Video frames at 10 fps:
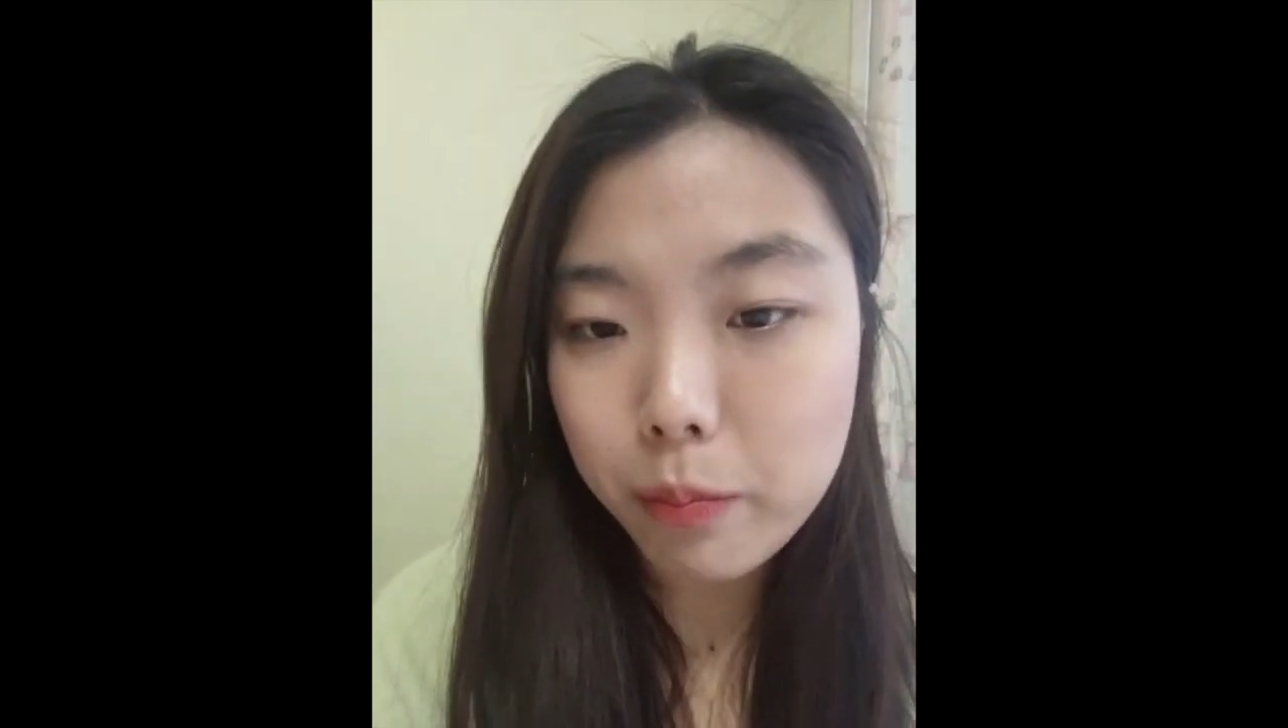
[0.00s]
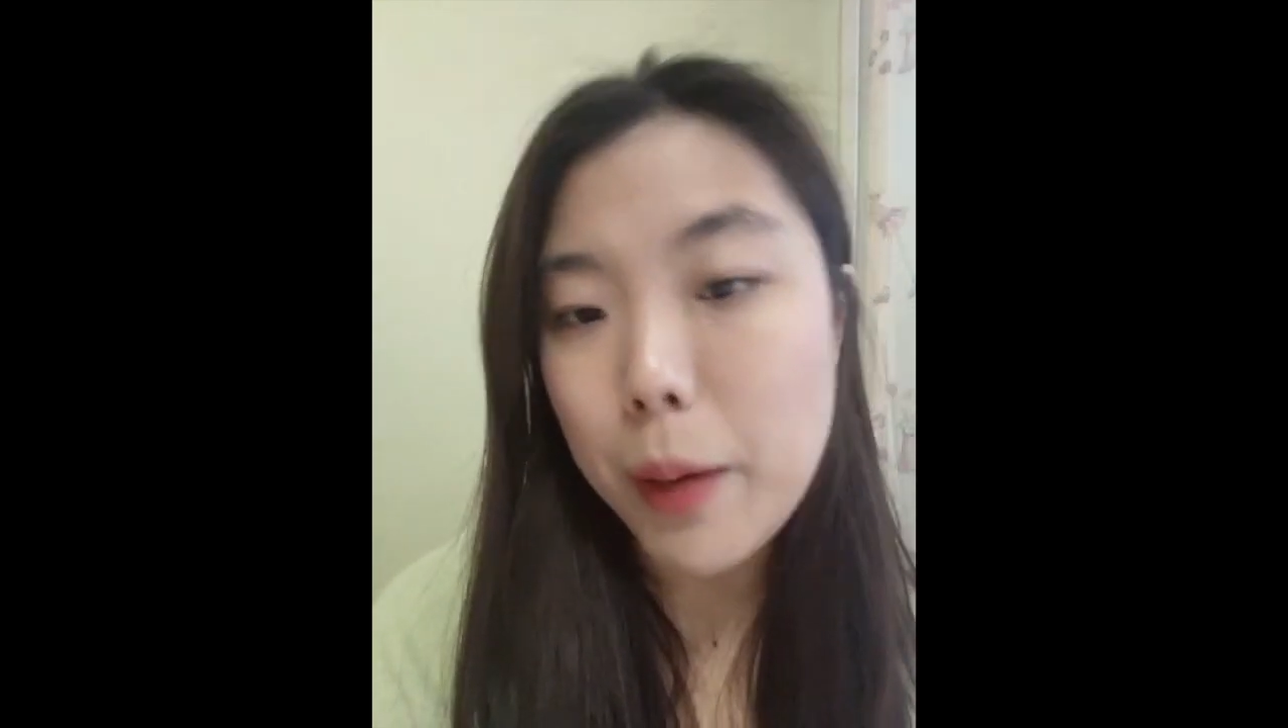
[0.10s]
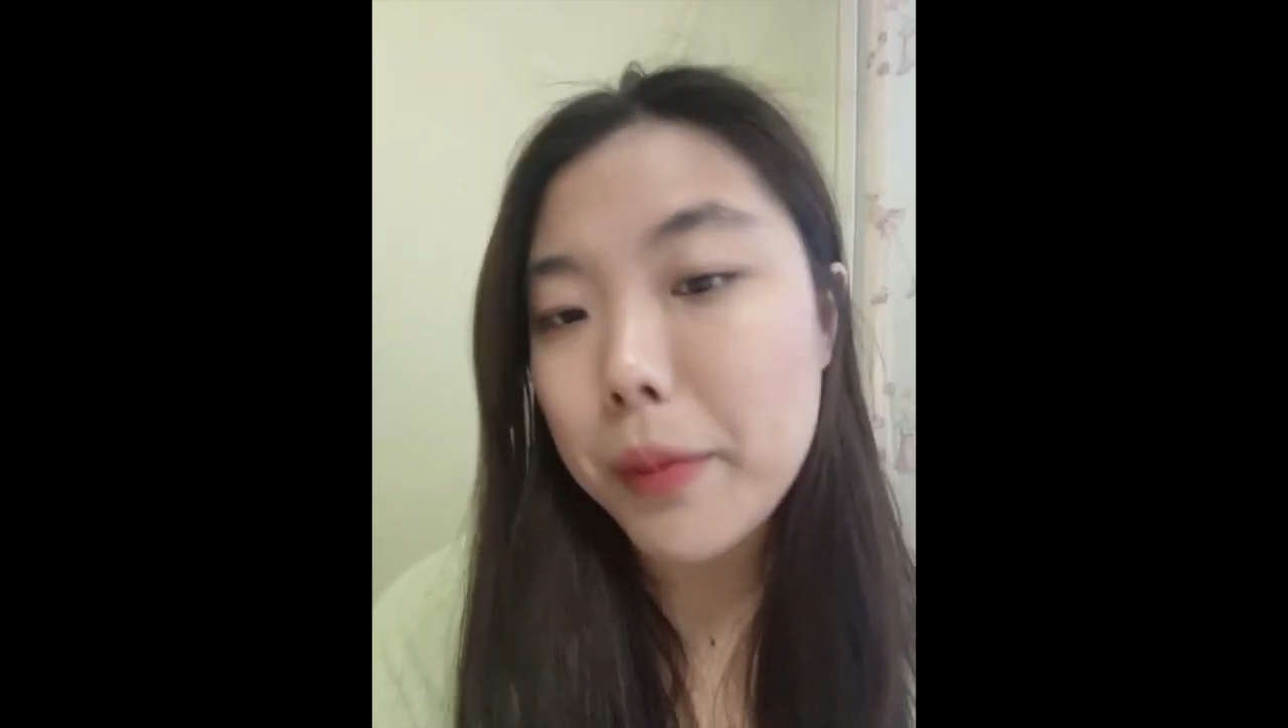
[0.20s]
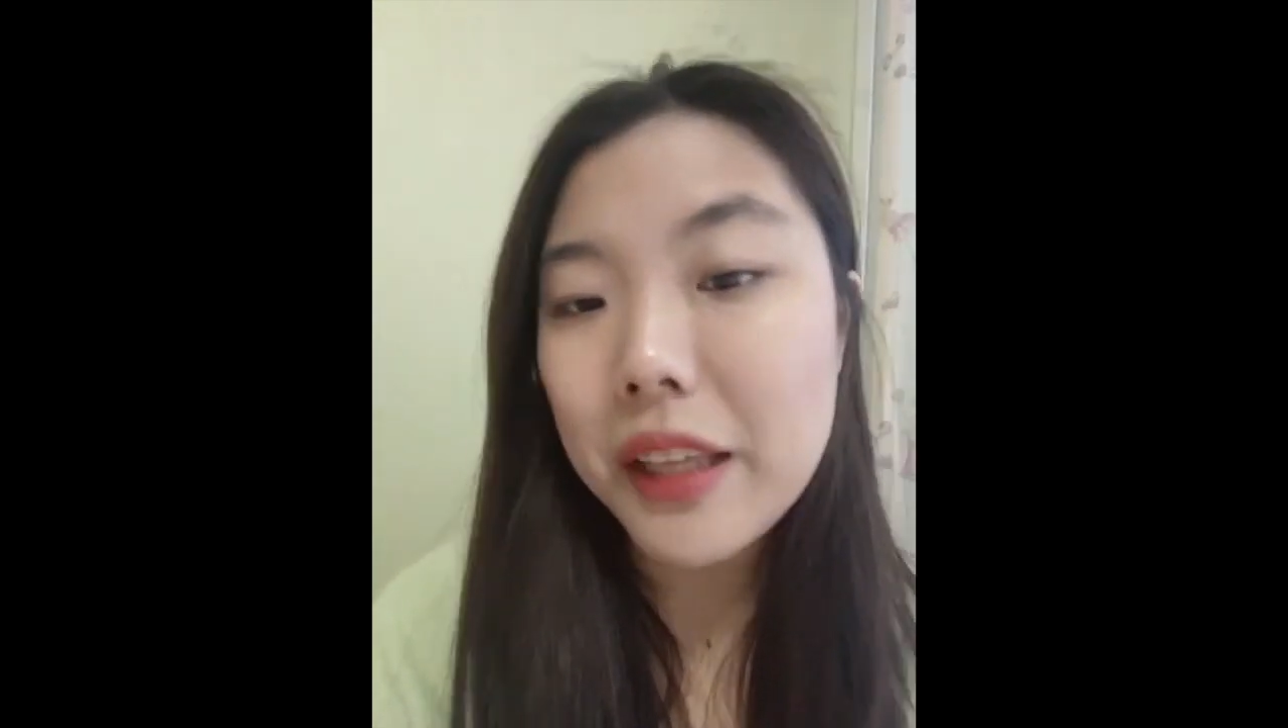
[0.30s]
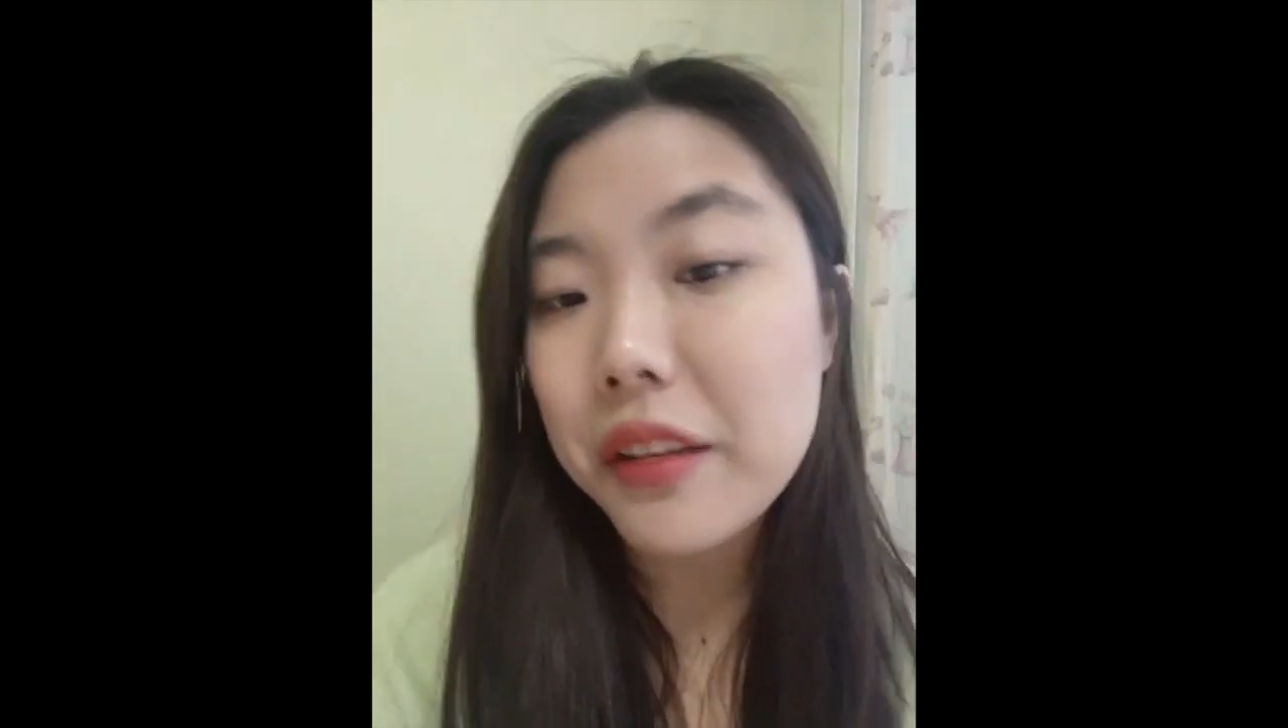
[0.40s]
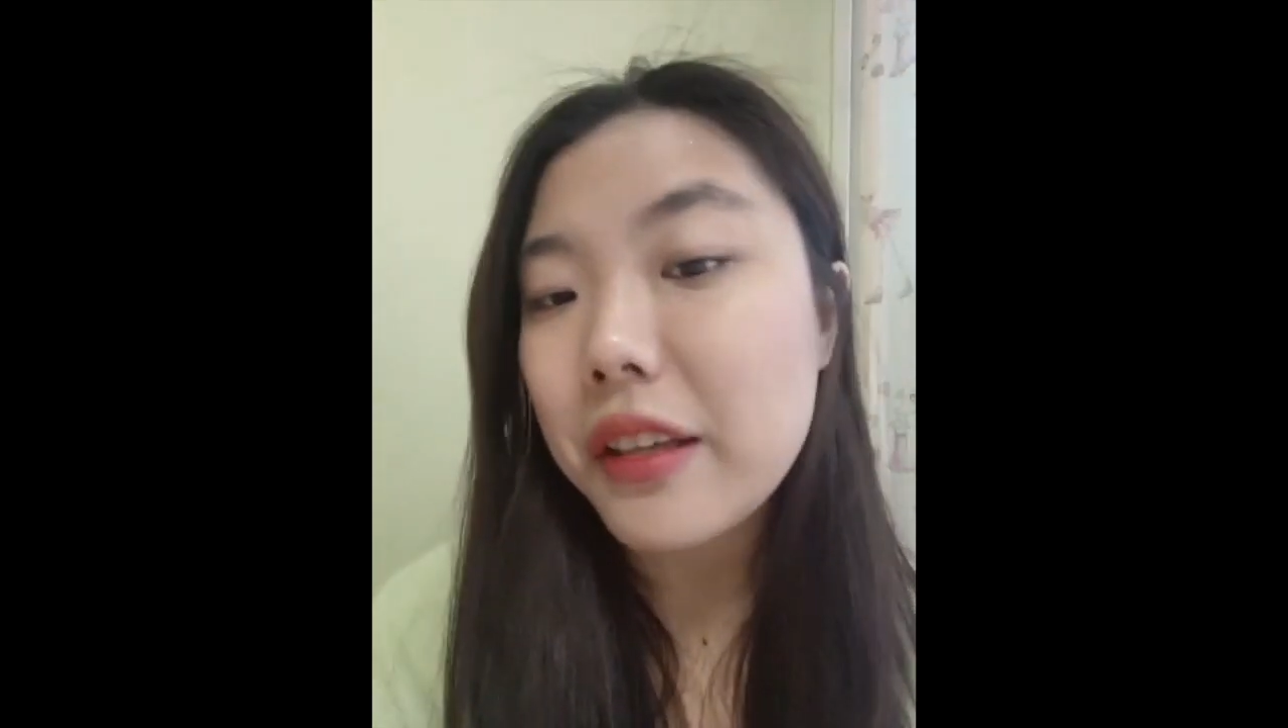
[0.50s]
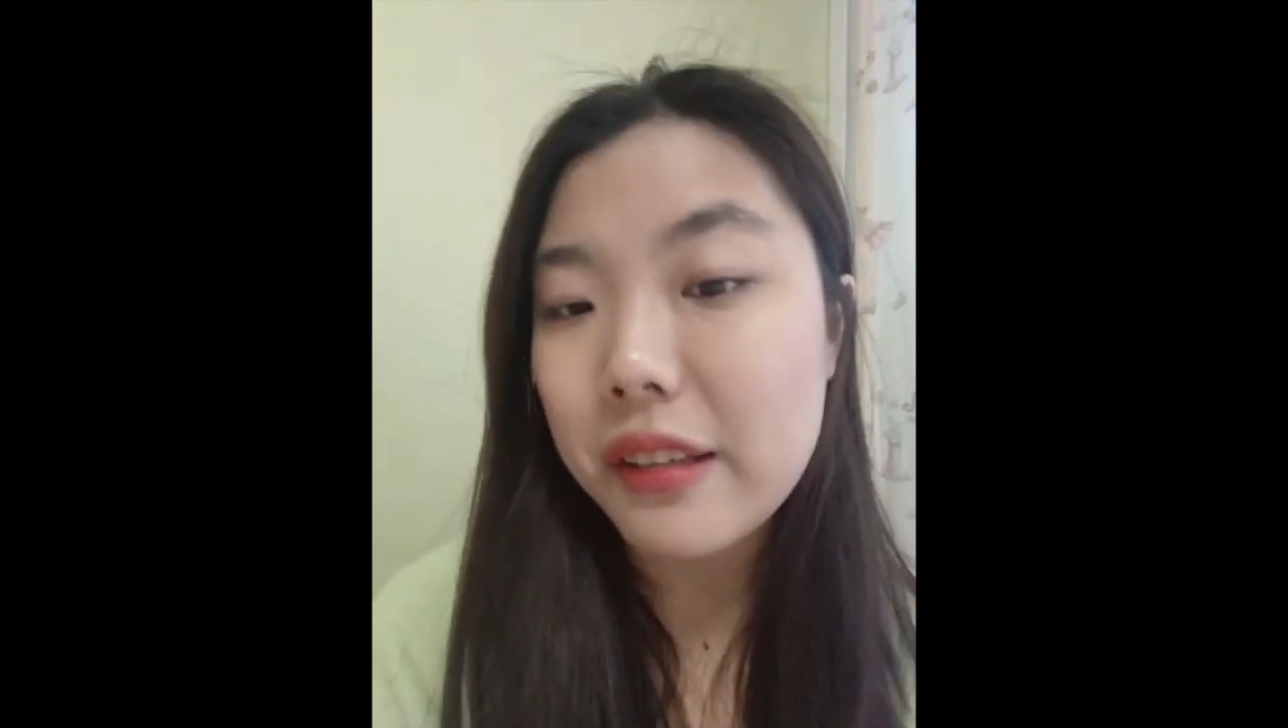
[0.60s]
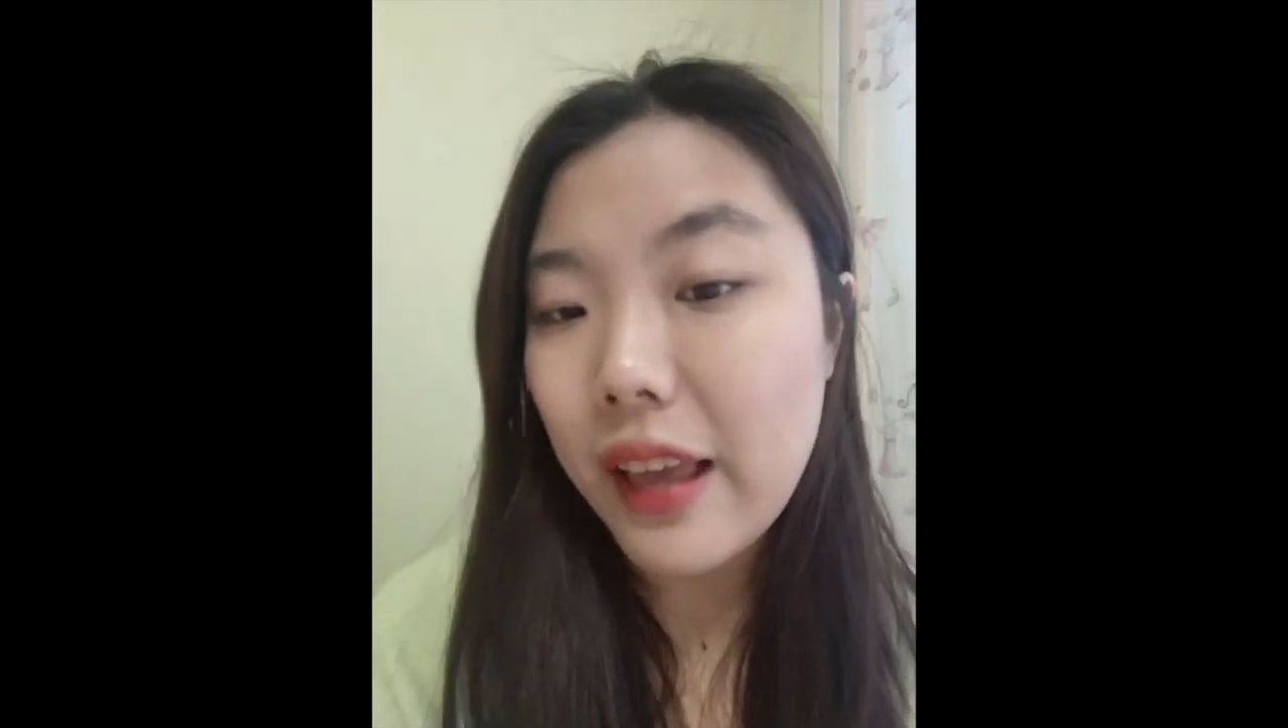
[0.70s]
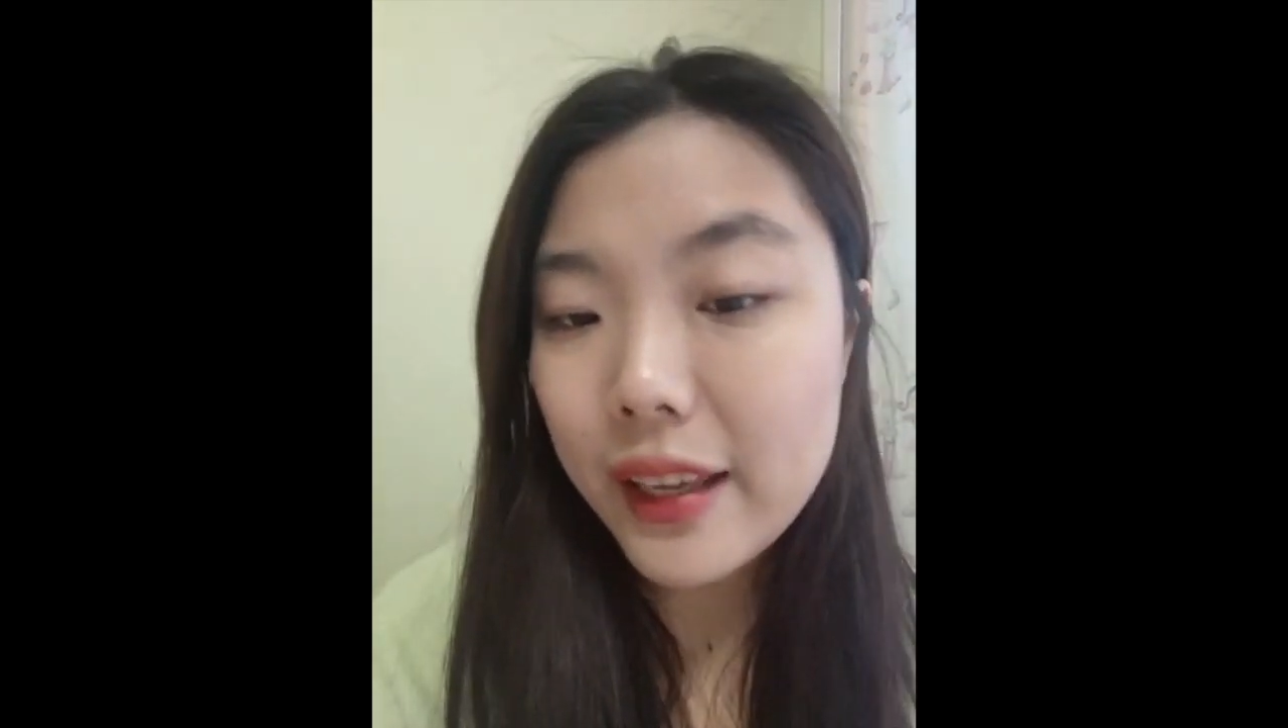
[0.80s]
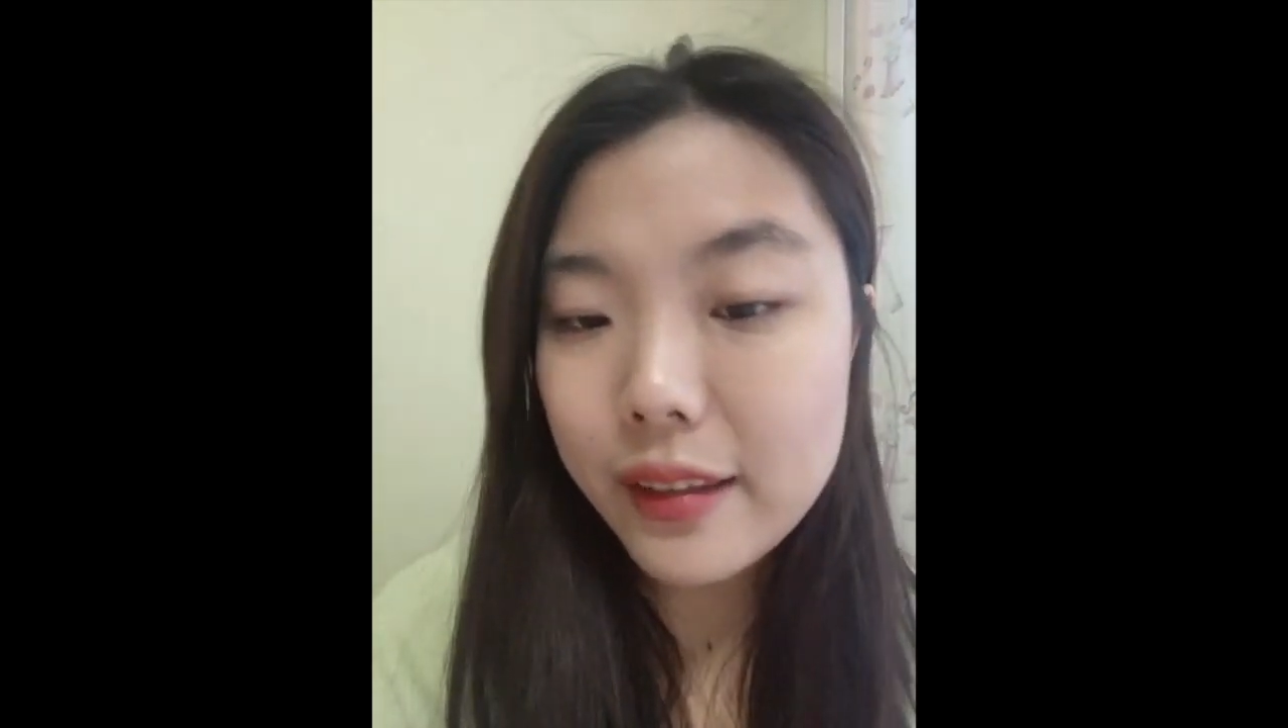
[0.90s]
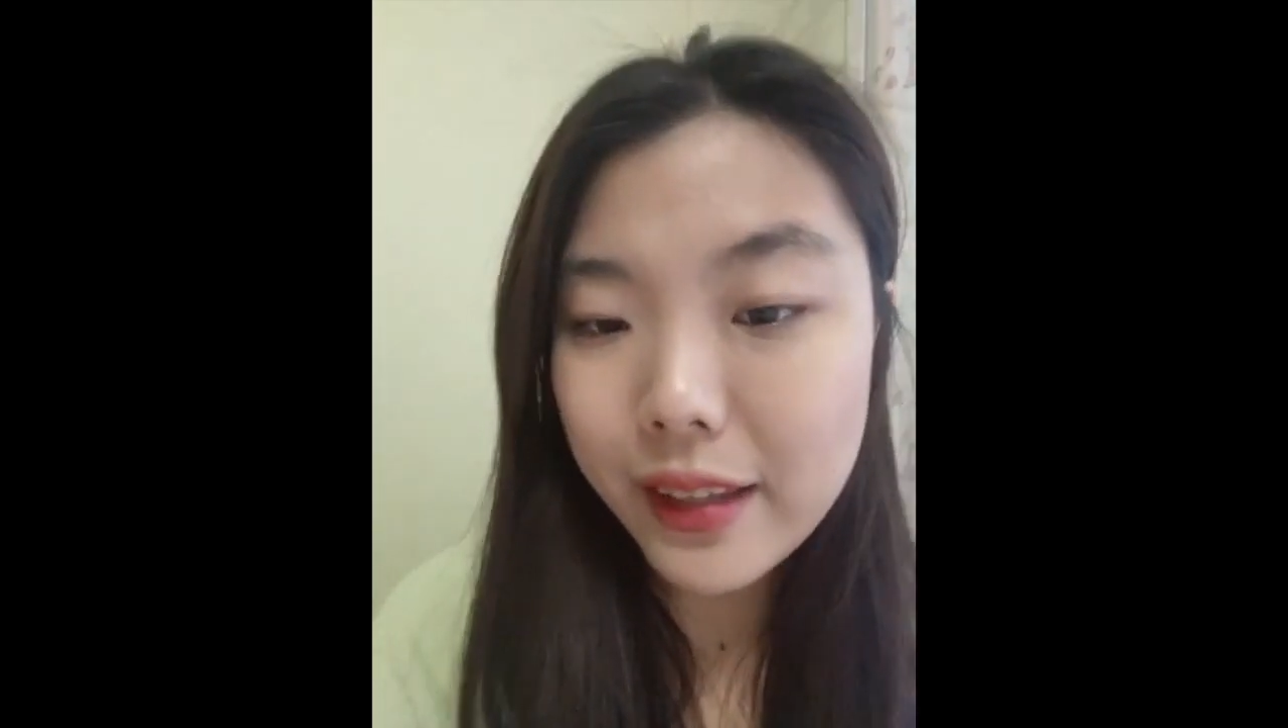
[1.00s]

Maybe not the exact